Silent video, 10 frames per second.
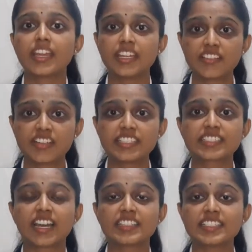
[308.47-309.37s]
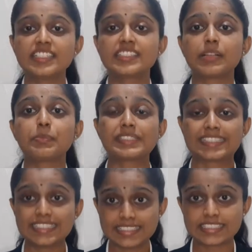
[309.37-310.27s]
increase CAR T cell
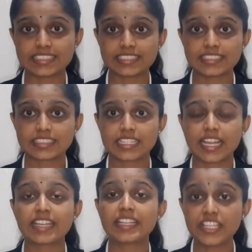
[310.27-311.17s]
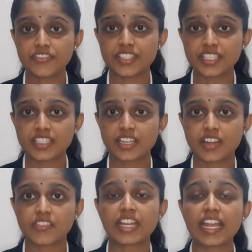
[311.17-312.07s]
persistence, and even
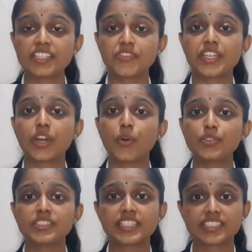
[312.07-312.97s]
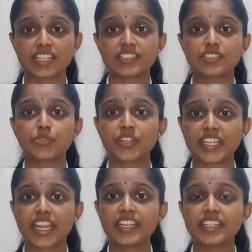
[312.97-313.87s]
reactivate host T cells to
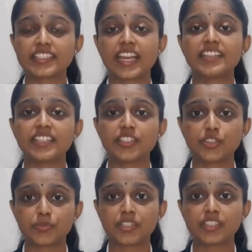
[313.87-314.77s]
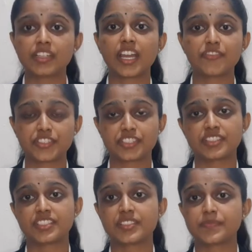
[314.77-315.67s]
regain its anti-tumor
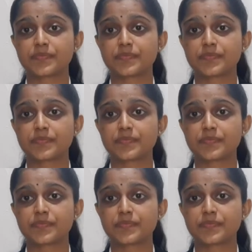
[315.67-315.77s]
efficiency.